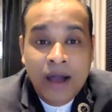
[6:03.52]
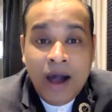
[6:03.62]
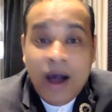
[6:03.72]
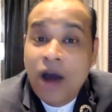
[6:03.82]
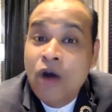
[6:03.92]

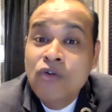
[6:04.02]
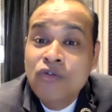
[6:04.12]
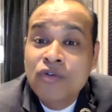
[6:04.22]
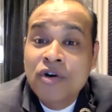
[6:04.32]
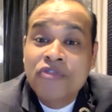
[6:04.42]
how
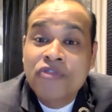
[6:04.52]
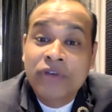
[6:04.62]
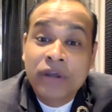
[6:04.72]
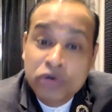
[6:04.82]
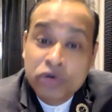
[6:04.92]

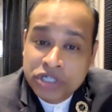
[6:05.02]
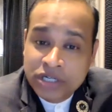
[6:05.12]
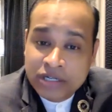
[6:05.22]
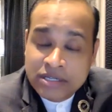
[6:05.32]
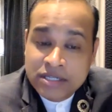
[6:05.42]

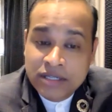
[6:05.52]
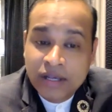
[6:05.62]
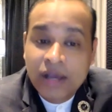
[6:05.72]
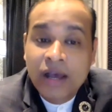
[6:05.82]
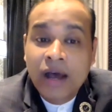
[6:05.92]
ferocious
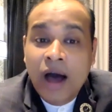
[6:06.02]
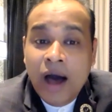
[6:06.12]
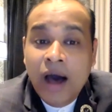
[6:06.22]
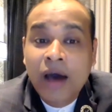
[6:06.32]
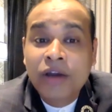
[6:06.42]

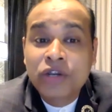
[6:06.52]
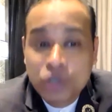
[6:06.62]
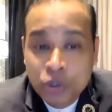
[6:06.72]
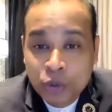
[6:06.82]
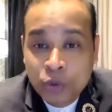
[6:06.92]
are
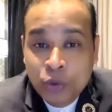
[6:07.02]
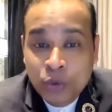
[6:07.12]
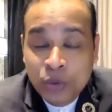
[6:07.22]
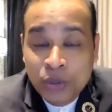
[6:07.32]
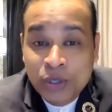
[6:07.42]
you
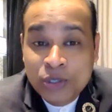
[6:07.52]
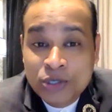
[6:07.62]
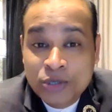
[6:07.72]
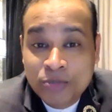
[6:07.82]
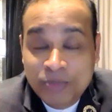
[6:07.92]

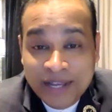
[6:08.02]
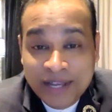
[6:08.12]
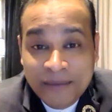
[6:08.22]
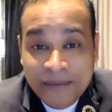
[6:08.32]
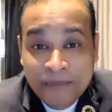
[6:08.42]
to
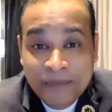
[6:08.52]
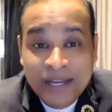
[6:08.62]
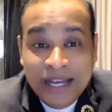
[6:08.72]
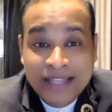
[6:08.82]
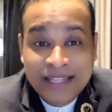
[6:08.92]
become
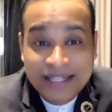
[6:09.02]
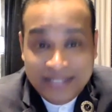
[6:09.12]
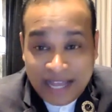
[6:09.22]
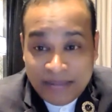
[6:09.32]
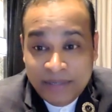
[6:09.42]
the
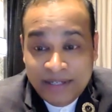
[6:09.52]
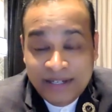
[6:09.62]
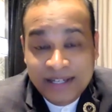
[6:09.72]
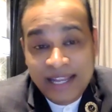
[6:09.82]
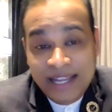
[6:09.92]

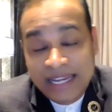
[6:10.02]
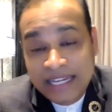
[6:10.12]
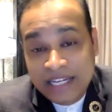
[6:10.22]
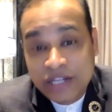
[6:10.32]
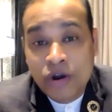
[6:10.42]
diamond
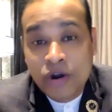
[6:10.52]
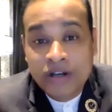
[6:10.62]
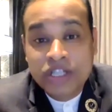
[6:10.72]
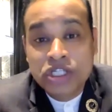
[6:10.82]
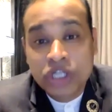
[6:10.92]
in
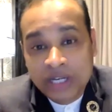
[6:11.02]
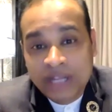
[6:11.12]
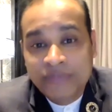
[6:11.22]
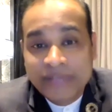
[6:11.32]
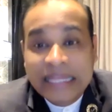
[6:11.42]
your
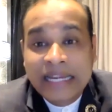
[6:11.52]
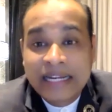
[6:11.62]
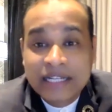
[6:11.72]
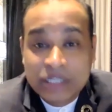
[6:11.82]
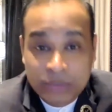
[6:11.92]
journey with
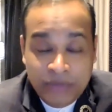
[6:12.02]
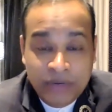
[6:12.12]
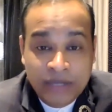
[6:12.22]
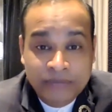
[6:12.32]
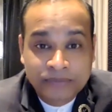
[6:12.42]

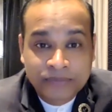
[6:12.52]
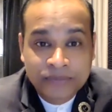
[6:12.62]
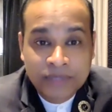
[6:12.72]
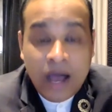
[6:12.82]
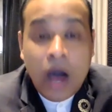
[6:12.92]
IndusViva?
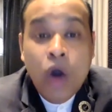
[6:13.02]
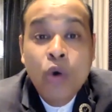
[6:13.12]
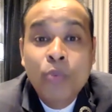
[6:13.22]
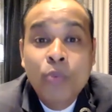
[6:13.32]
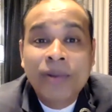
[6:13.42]

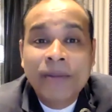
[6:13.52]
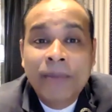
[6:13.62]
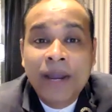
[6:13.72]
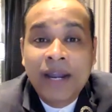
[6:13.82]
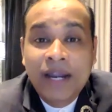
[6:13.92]
How
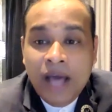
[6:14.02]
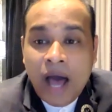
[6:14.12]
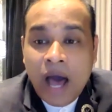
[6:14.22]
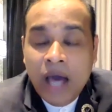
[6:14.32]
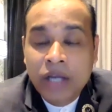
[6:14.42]
prepared
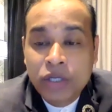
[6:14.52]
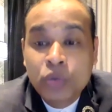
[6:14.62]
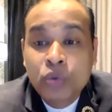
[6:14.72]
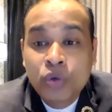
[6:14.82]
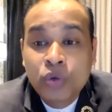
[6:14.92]
are
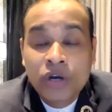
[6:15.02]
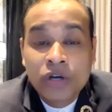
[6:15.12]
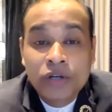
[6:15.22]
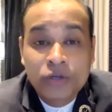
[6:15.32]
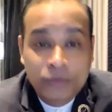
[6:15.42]
you
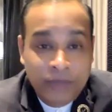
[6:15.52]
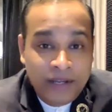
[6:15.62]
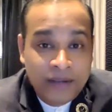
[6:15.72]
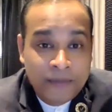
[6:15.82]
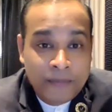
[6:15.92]
to
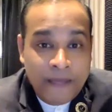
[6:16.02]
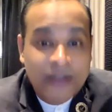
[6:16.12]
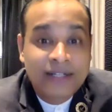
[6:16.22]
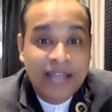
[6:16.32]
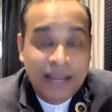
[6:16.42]
be a
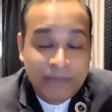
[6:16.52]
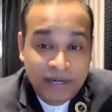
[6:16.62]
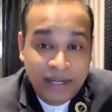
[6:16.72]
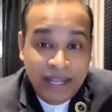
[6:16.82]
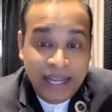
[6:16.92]

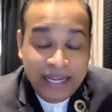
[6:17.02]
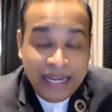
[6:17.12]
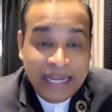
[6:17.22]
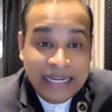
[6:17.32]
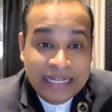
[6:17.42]
diamond in
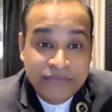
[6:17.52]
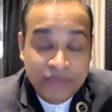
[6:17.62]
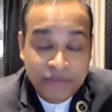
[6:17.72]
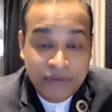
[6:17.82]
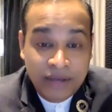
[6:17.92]

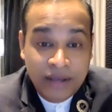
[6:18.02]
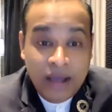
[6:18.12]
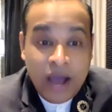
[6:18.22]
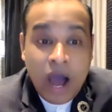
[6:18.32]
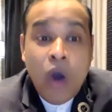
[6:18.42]
IndusViva?
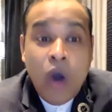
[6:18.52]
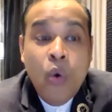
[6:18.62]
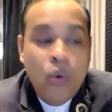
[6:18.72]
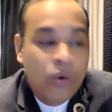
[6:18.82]
How